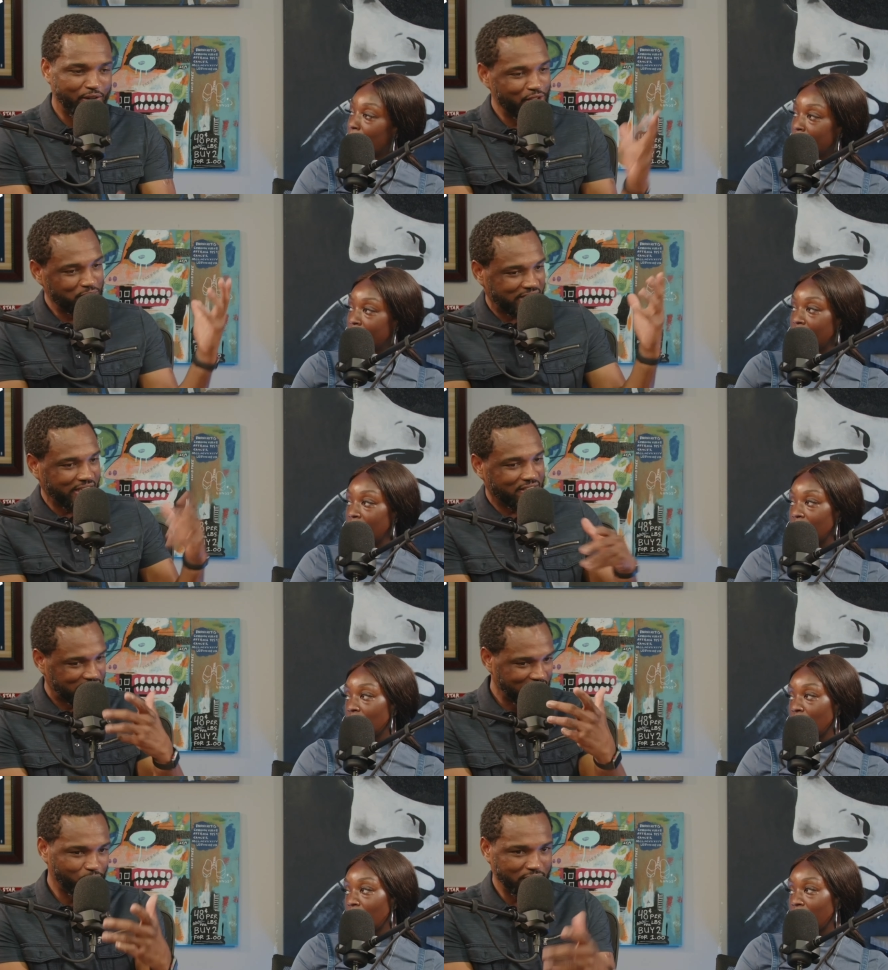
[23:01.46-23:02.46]
Speaker 1: and you see
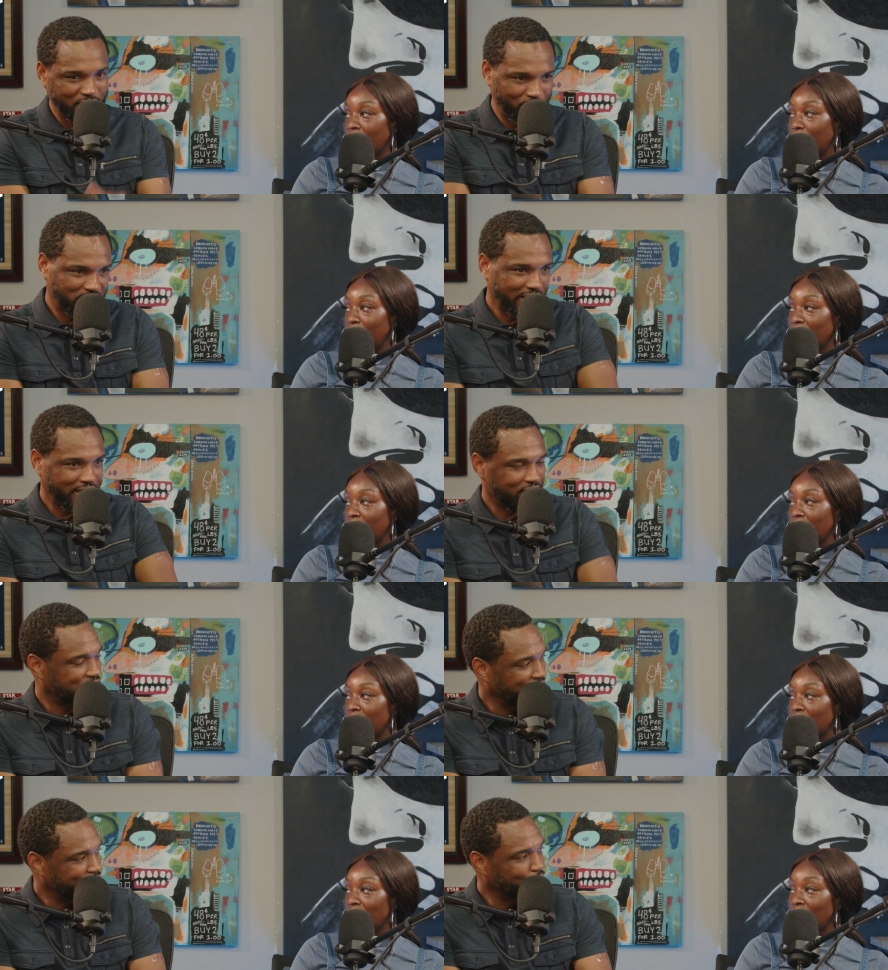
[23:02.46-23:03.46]
yourself, what do you say to
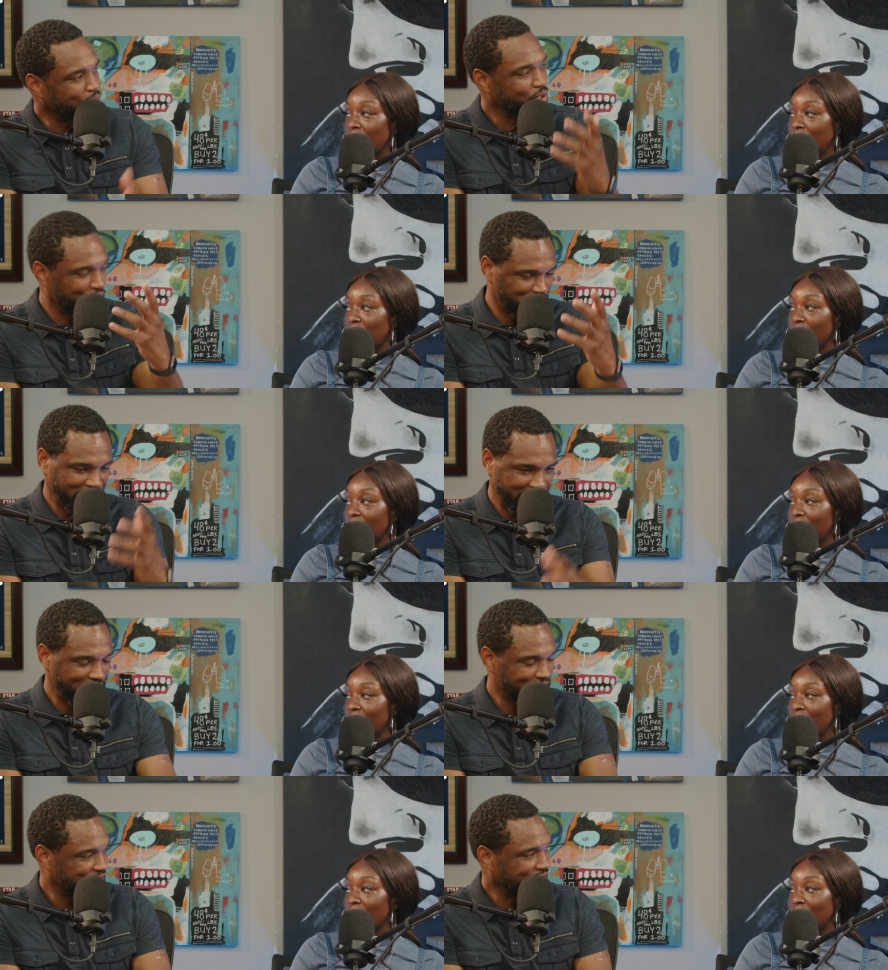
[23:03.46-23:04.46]
yourself? Or what would you say to
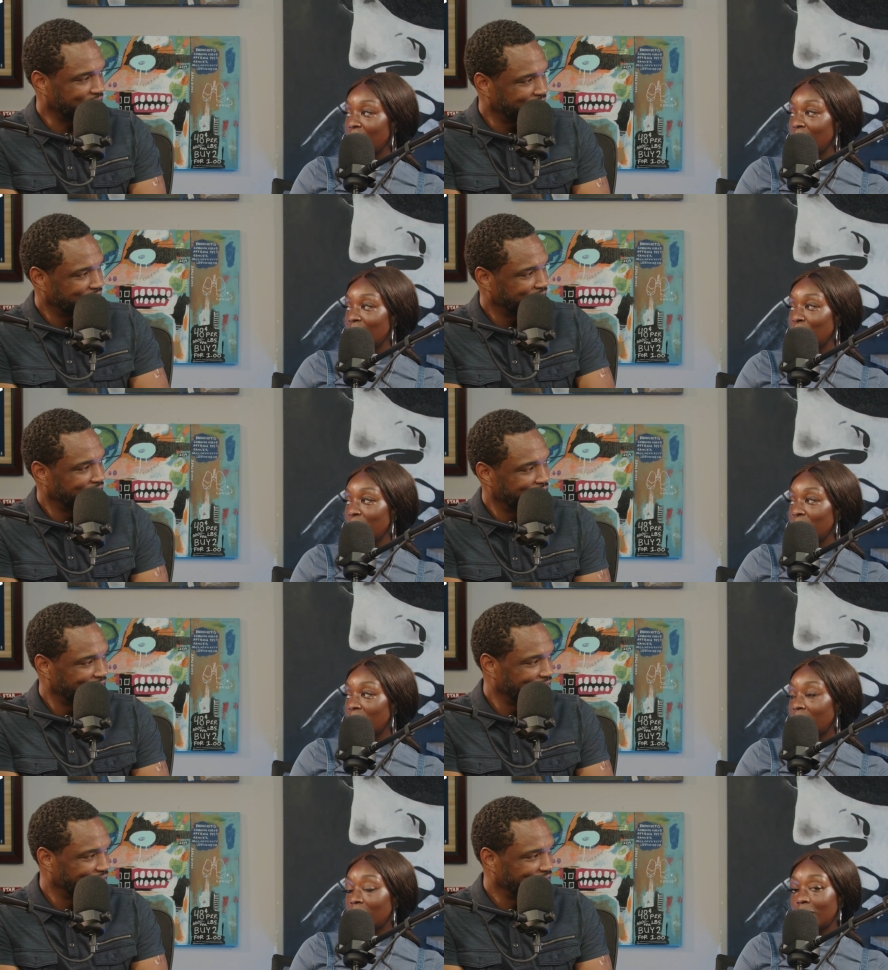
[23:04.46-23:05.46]
yourself?
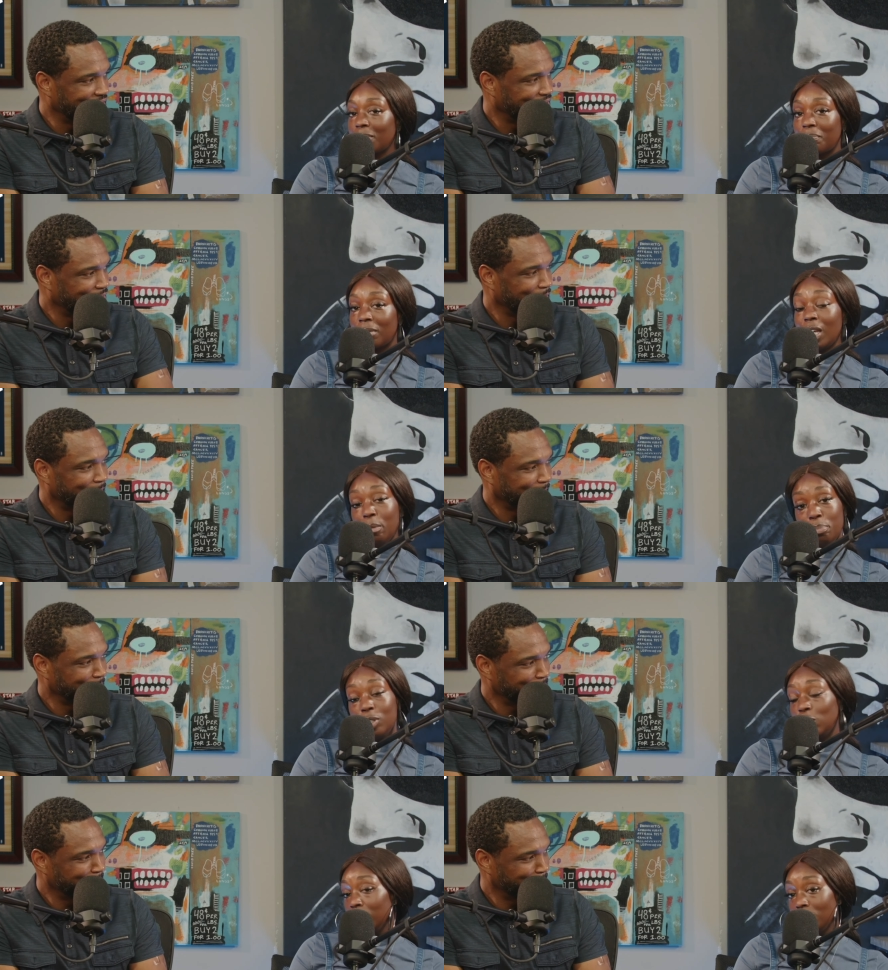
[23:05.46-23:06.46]
Speaker 2: Keep
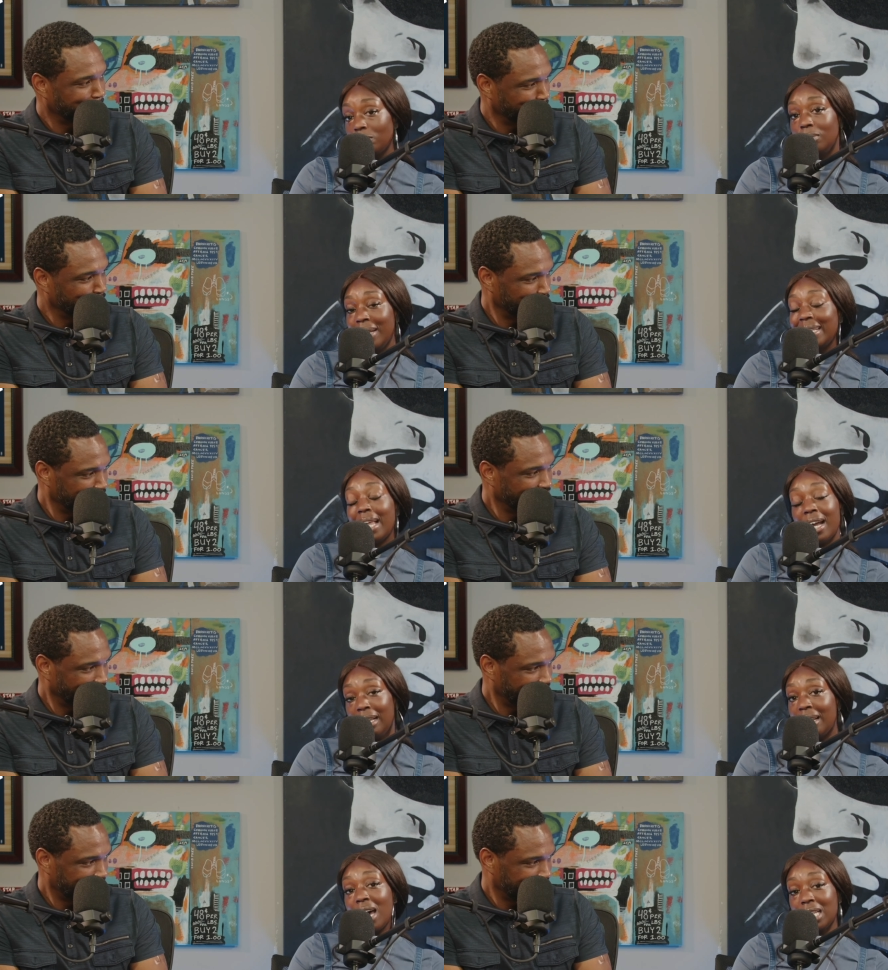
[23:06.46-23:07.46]
pushing. Like
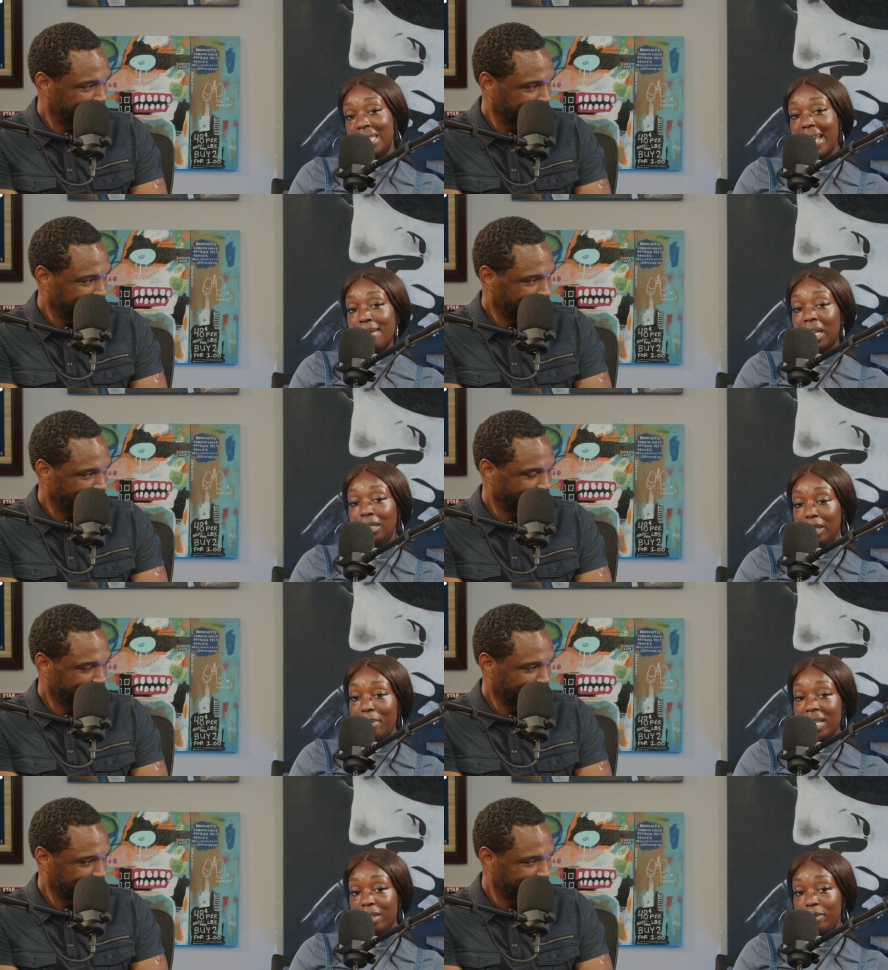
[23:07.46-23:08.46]
a lot of times, I look at
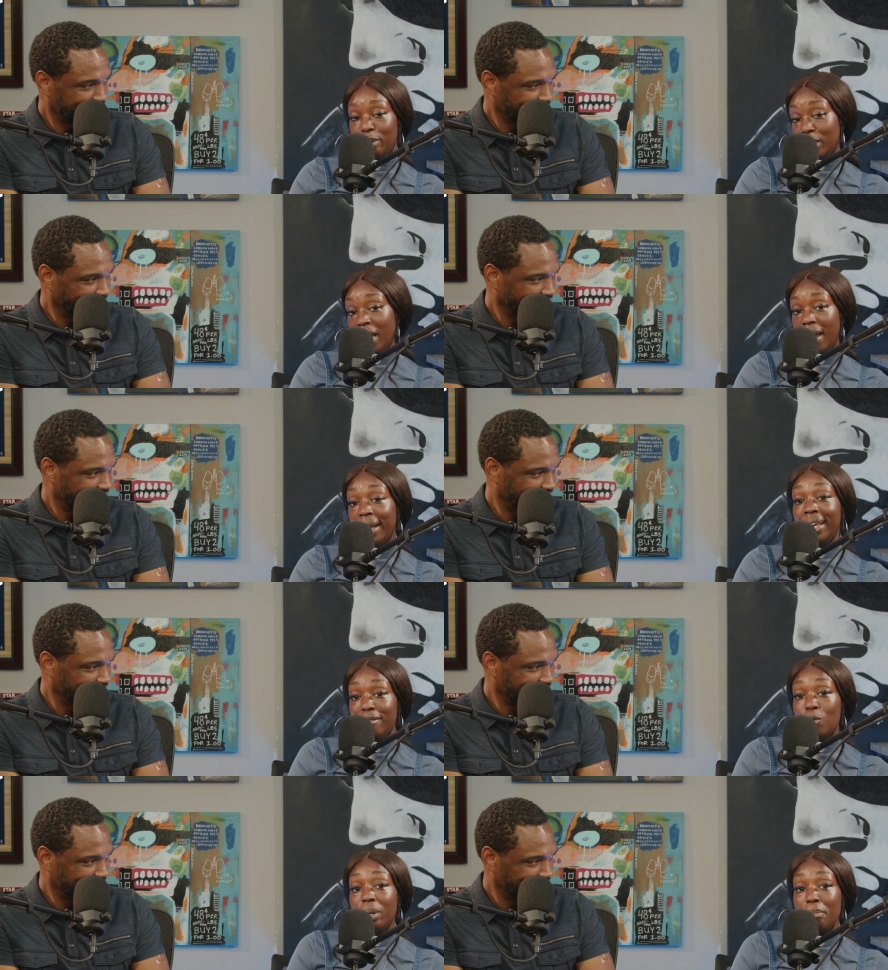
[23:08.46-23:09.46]
myself. Sometimes,
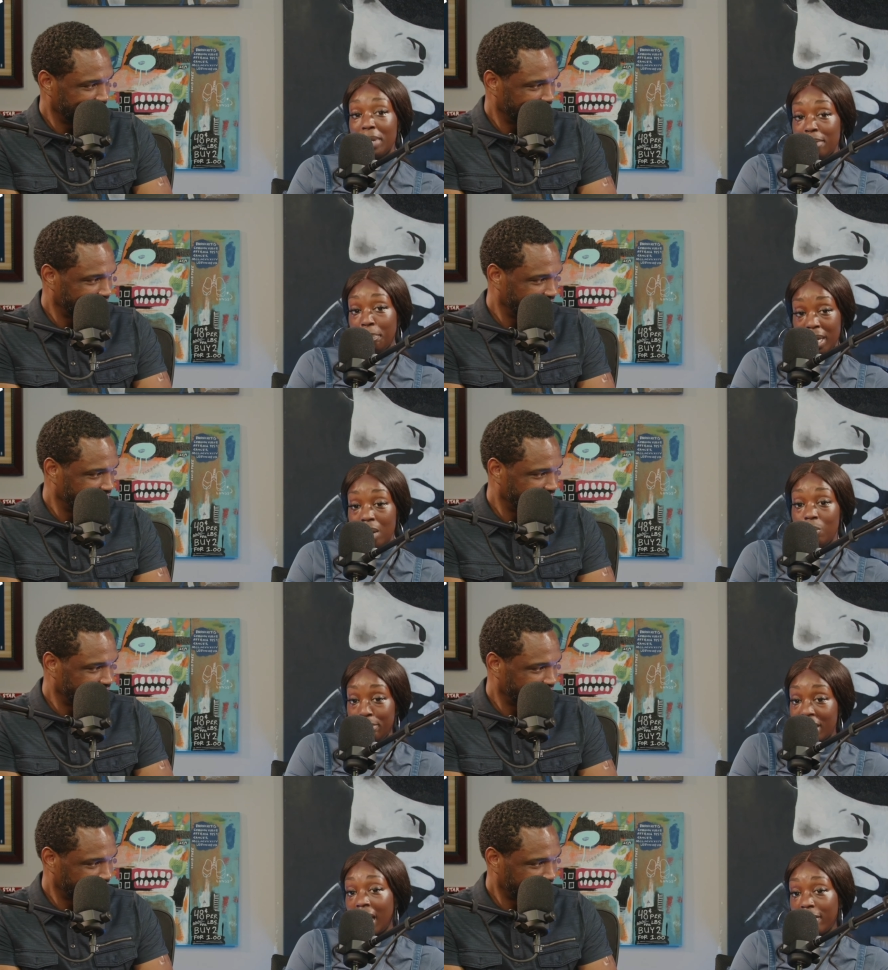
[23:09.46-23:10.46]
even with me being with
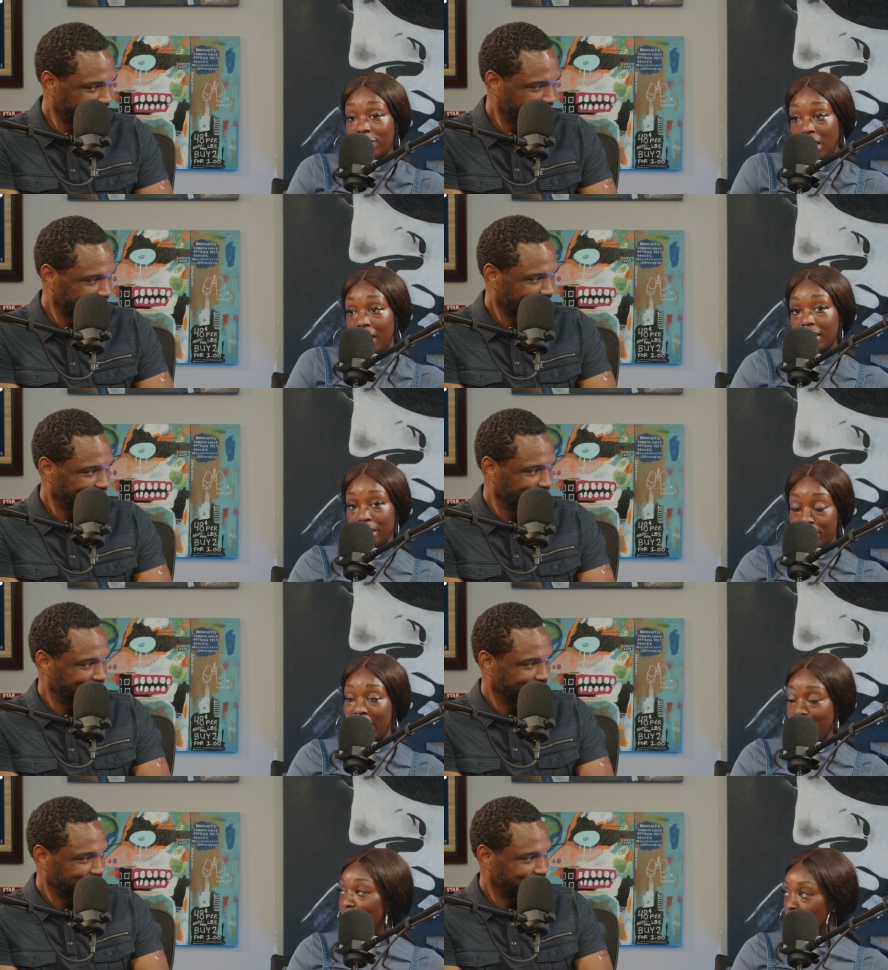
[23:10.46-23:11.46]
me every day,
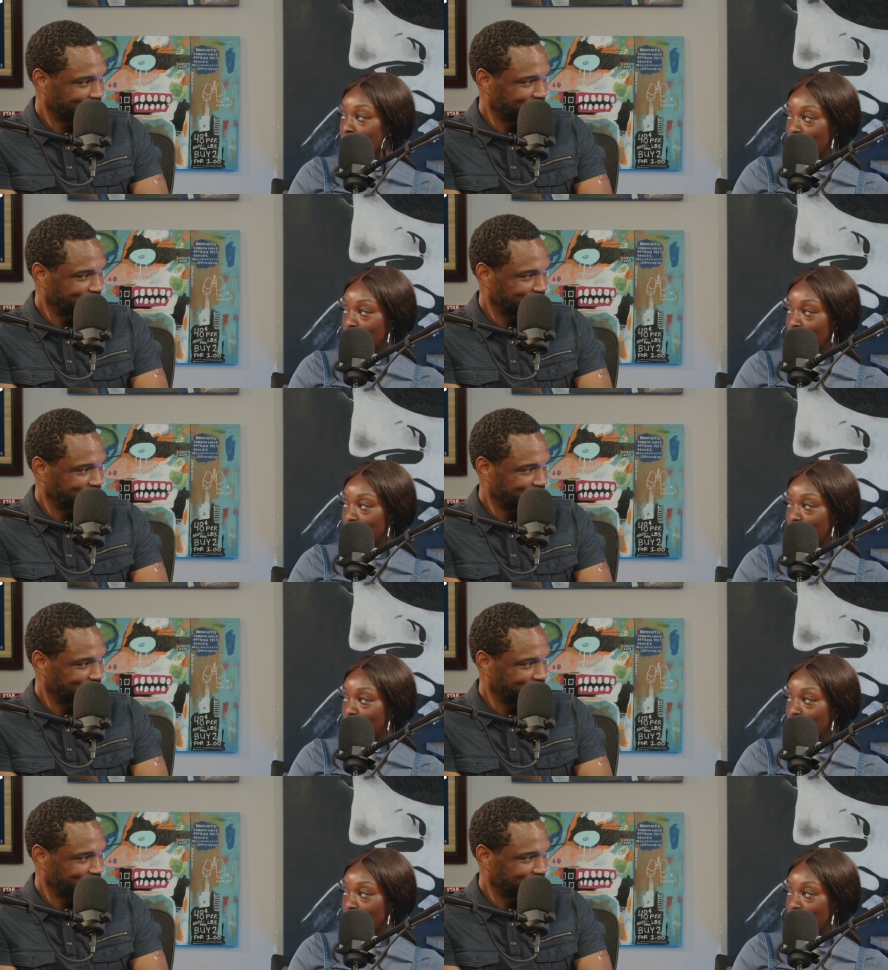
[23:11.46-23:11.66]
sometimes I will